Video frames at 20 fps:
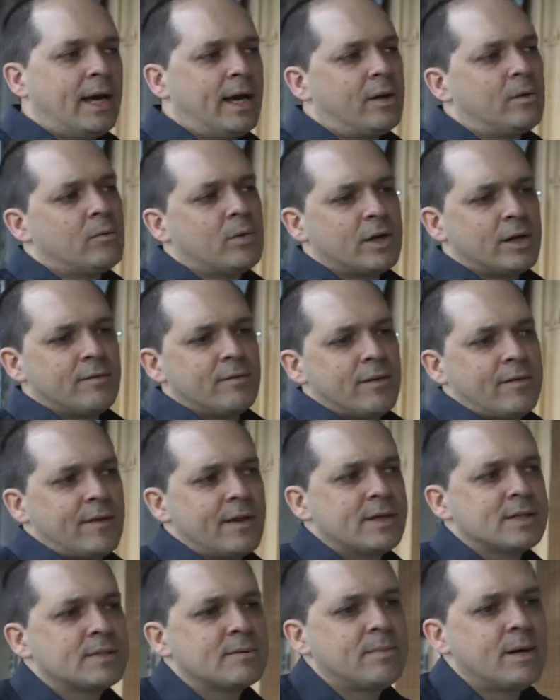And one of the
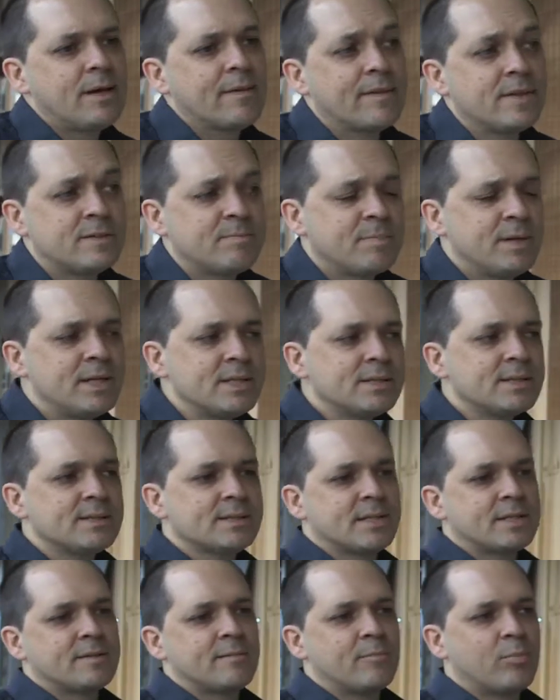things about these pieces
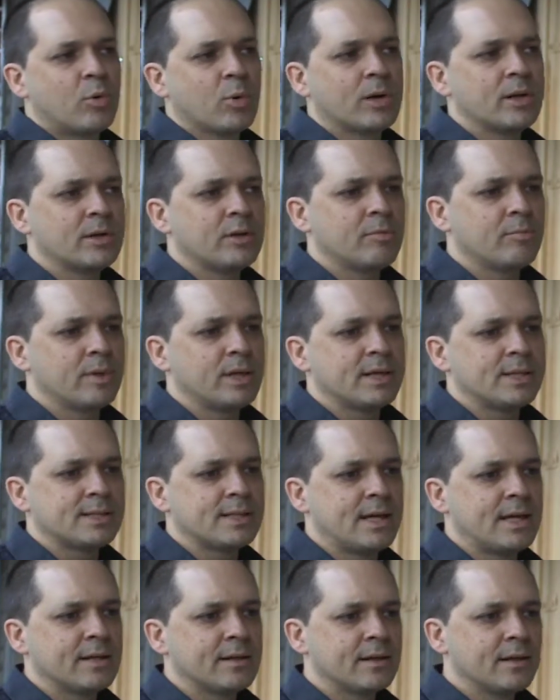that's important to me is
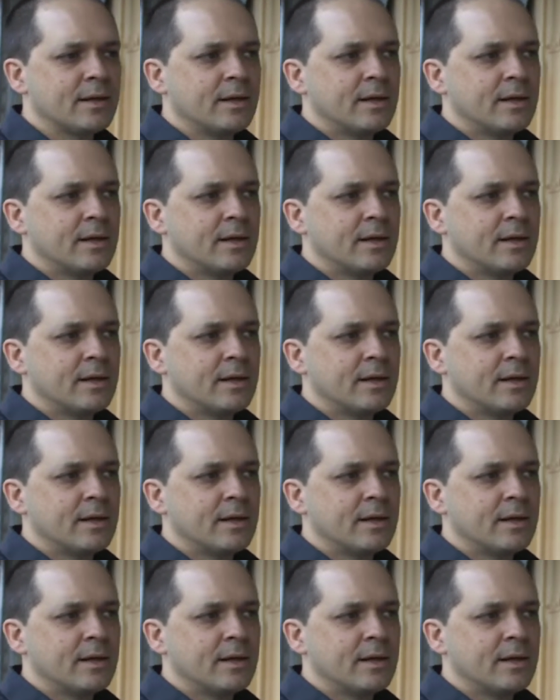that